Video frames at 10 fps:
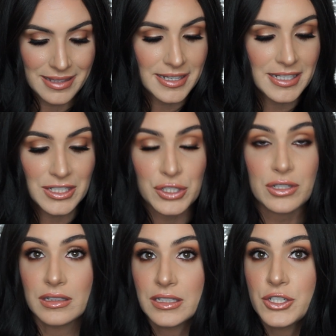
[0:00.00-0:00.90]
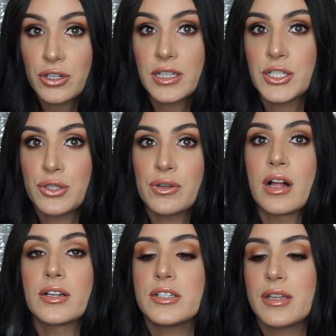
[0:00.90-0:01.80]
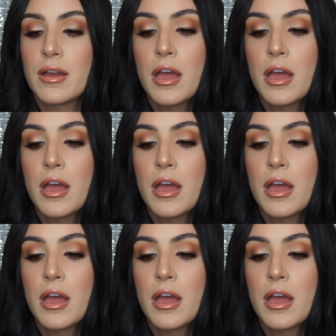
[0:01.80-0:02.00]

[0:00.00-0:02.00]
I think it's literally $2.